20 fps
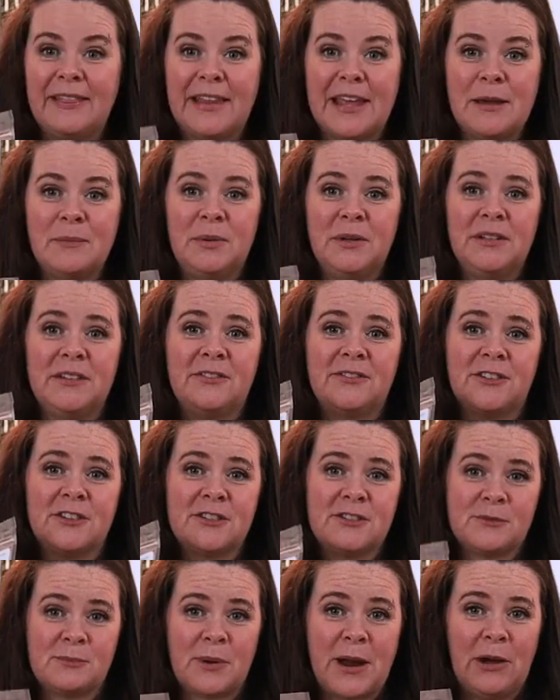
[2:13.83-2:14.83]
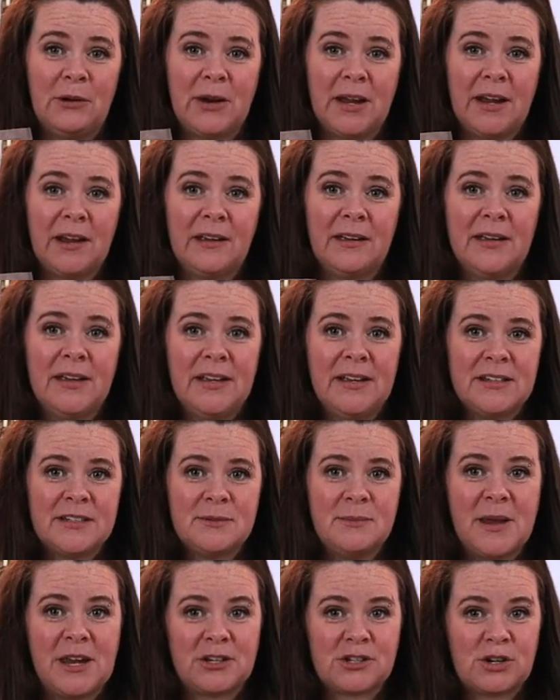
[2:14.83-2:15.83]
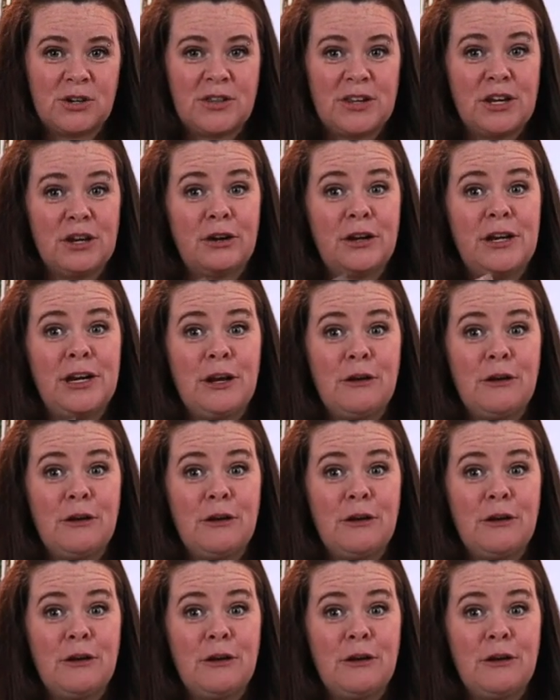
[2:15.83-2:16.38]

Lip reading: labeled for sprouting to make sure that you're going